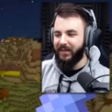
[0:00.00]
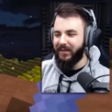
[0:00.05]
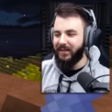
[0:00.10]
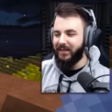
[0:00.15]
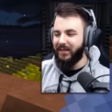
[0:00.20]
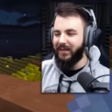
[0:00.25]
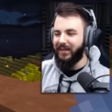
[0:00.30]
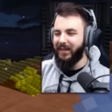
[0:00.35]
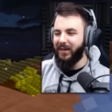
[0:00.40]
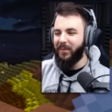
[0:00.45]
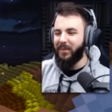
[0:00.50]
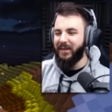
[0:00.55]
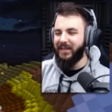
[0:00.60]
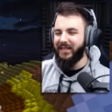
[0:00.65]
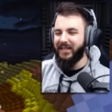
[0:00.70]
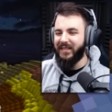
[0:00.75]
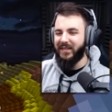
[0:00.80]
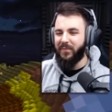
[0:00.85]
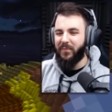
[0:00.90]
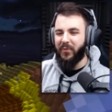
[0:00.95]
It's a little bit
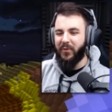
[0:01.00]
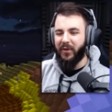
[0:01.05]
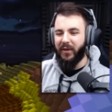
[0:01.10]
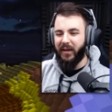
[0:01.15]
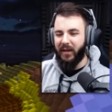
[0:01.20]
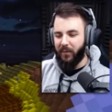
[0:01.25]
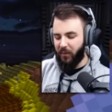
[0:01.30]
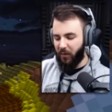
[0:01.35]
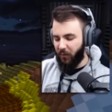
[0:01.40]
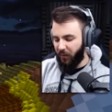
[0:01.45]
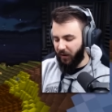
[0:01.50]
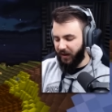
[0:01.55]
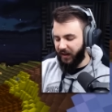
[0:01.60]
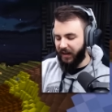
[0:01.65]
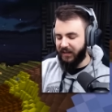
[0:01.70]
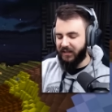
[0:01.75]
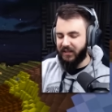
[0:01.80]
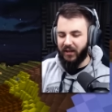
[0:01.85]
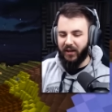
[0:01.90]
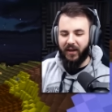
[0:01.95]
disappointing, but what do
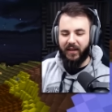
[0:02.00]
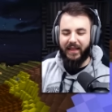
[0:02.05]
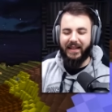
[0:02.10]
you do?